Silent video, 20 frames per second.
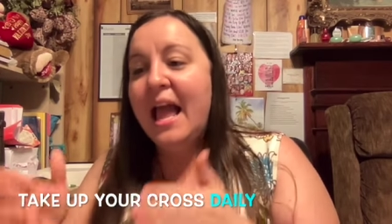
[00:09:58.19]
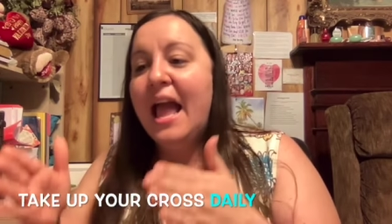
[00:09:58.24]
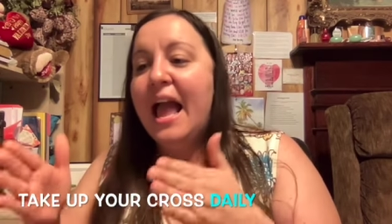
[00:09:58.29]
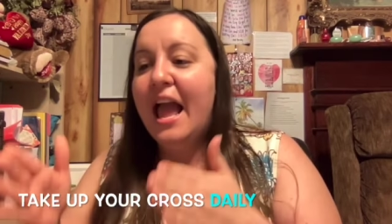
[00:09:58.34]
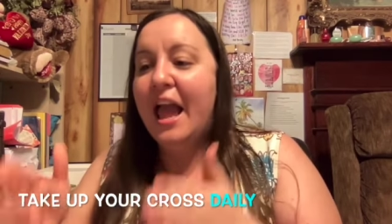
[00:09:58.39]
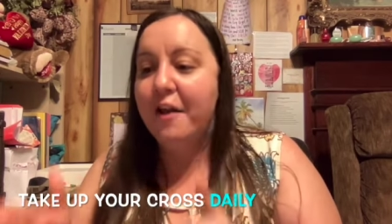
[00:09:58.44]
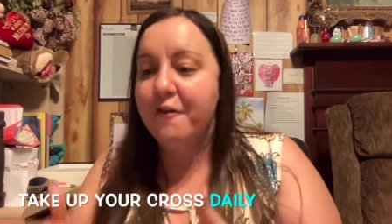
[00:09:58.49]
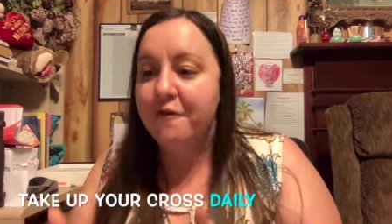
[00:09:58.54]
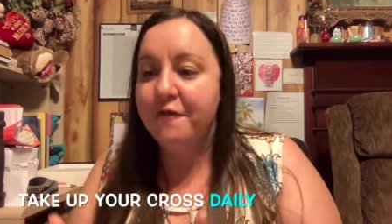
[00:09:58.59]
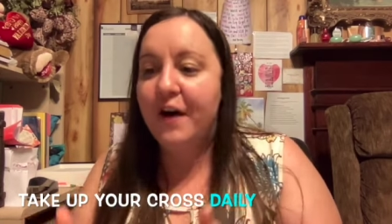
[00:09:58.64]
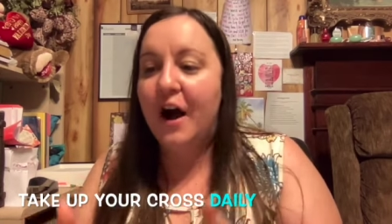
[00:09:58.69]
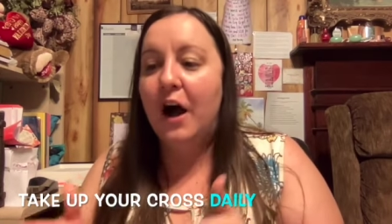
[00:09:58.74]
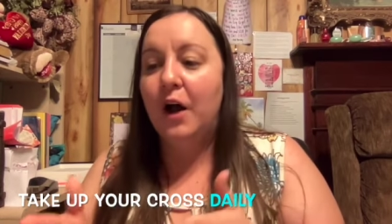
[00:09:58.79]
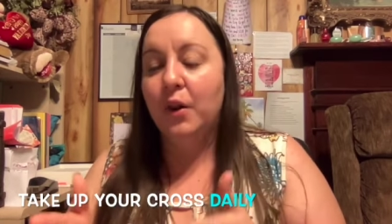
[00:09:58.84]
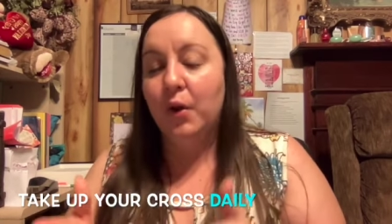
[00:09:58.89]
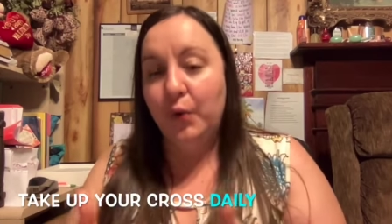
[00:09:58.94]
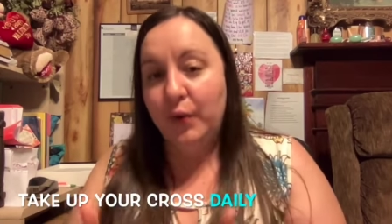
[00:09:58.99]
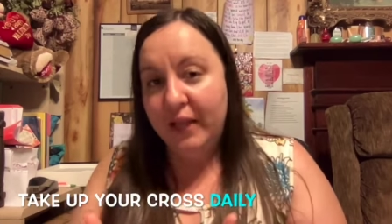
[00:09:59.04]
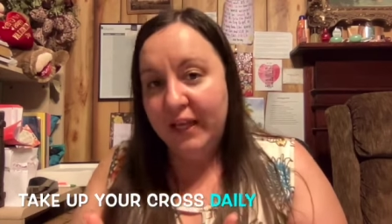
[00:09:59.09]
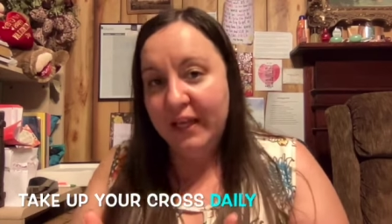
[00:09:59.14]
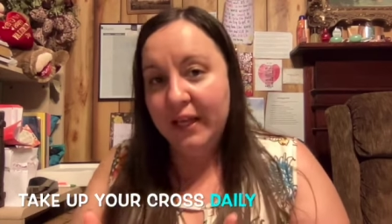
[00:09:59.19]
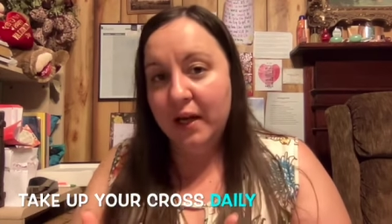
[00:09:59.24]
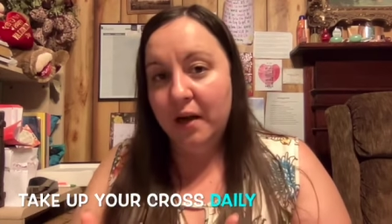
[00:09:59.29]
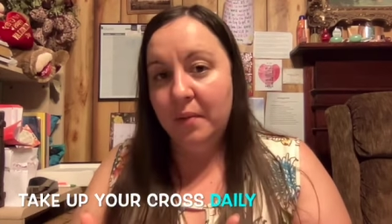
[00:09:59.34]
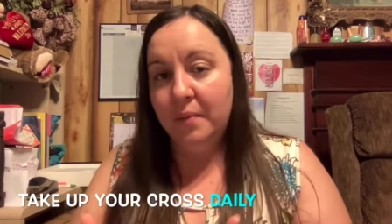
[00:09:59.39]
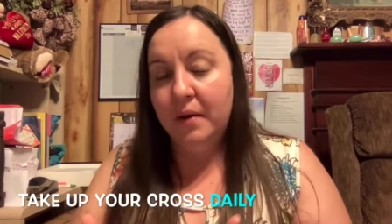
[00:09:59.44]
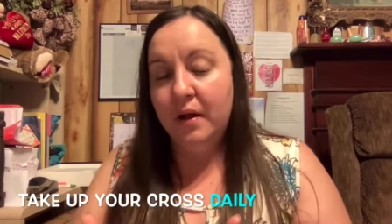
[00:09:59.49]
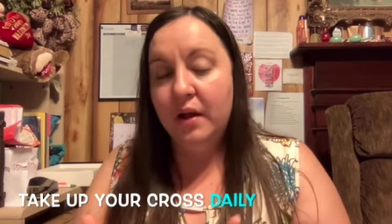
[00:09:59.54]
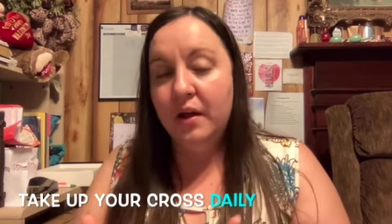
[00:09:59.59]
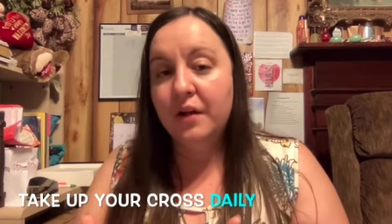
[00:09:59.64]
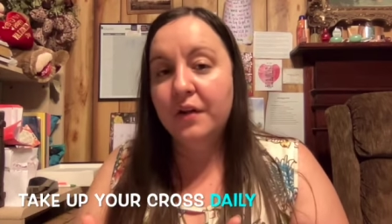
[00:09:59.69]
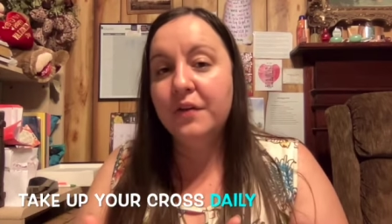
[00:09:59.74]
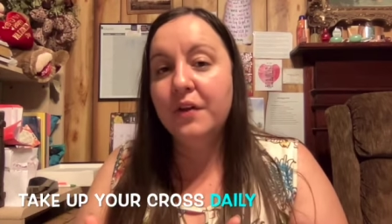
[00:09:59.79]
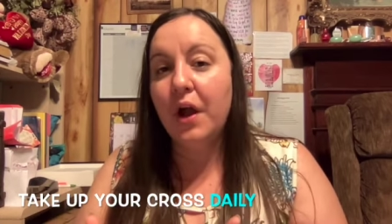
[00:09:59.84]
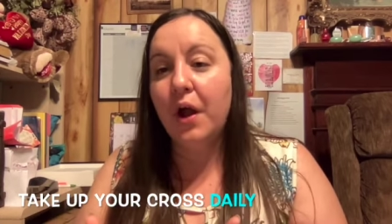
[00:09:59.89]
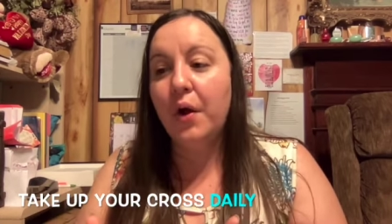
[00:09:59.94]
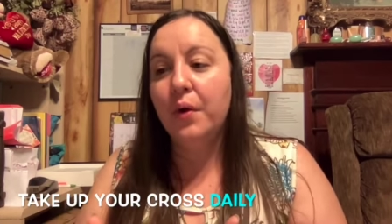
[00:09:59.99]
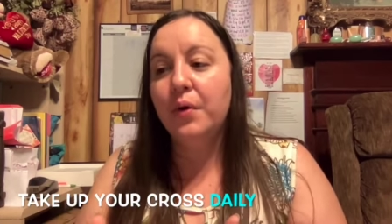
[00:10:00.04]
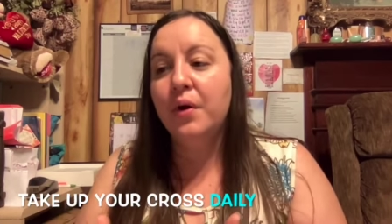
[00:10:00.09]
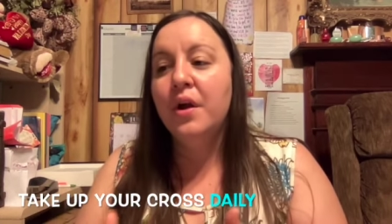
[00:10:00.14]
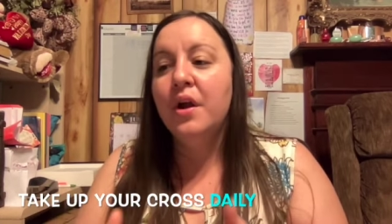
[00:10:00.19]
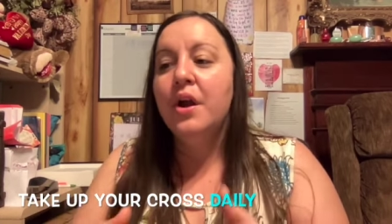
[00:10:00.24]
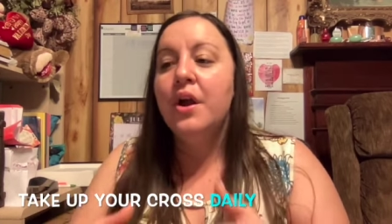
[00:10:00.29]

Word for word: and follow him. So,